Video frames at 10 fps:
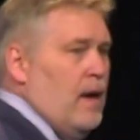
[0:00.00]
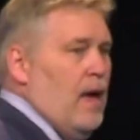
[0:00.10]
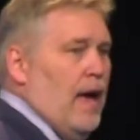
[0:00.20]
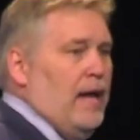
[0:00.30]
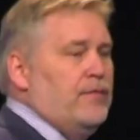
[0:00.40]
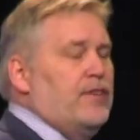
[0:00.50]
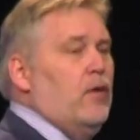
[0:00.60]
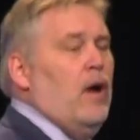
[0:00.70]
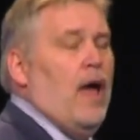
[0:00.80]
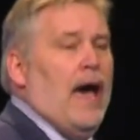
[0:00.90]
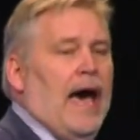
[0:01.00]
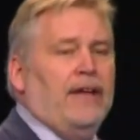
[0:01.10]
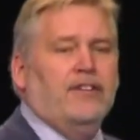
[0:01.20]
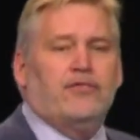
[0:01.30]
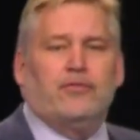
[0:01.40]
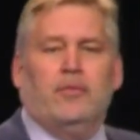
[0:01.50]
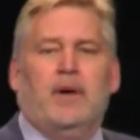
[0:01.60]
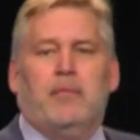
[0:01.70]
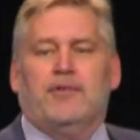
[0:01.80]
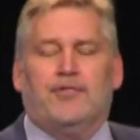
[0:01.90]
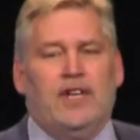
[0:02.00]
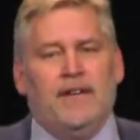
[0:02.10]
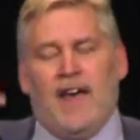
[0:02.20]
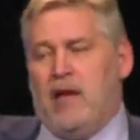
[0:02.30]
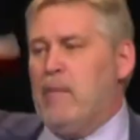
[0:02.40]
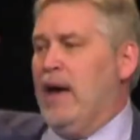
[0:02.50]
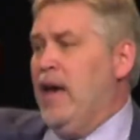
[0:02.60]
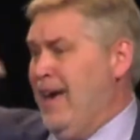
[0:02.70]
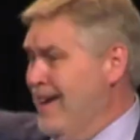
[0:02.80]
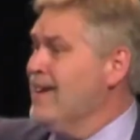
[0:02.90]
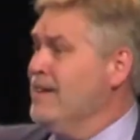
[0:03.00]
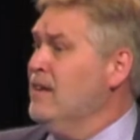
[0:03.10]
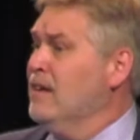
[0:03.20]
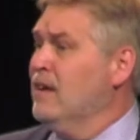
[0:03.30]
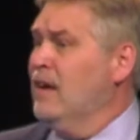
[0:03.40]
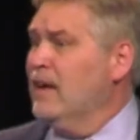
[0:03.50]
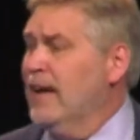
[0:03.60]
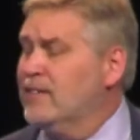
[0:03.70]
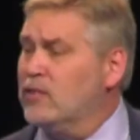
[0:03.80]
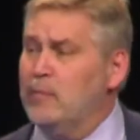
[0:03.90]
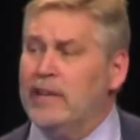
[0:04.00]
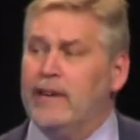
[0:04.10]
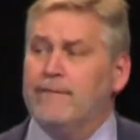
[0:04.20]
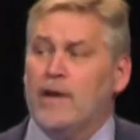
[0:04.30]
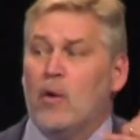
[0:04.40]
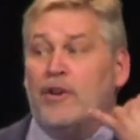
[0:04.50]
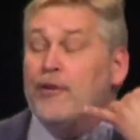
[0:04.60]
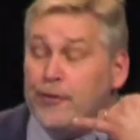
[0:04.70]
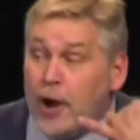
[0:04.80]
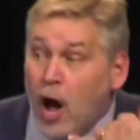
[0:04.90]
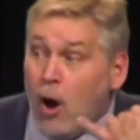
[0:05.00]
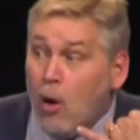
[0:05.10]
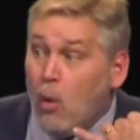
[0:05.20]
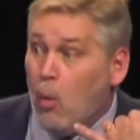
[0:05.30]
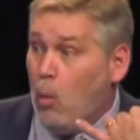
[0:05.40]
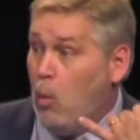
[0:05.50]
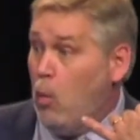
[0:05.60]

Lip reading: And so I just remember seeing that in my head and screaming into the phone, no.